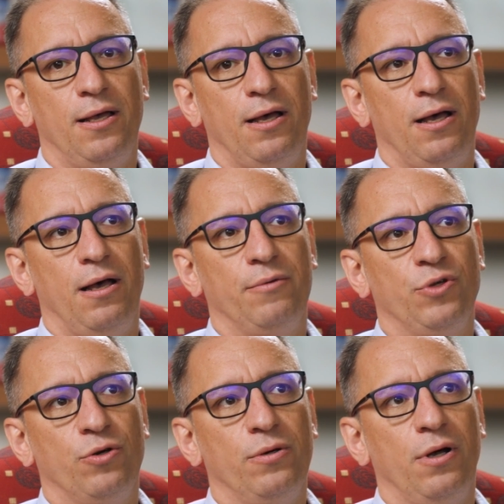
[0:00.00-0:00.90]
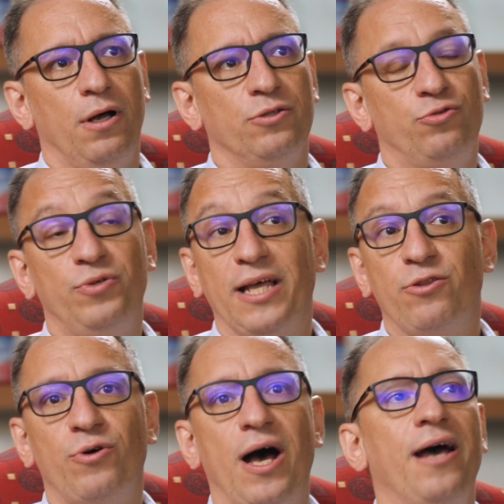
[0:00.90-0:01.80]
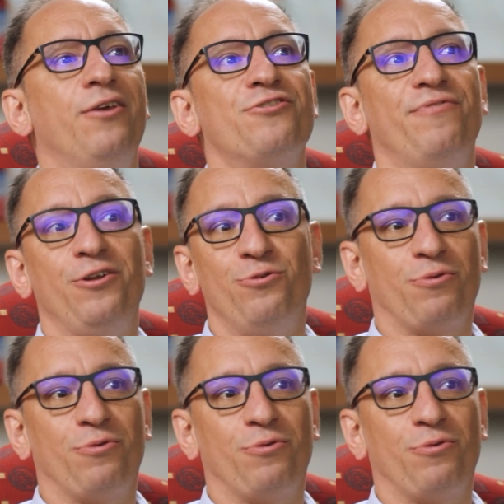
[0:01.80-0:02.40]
to get the highest value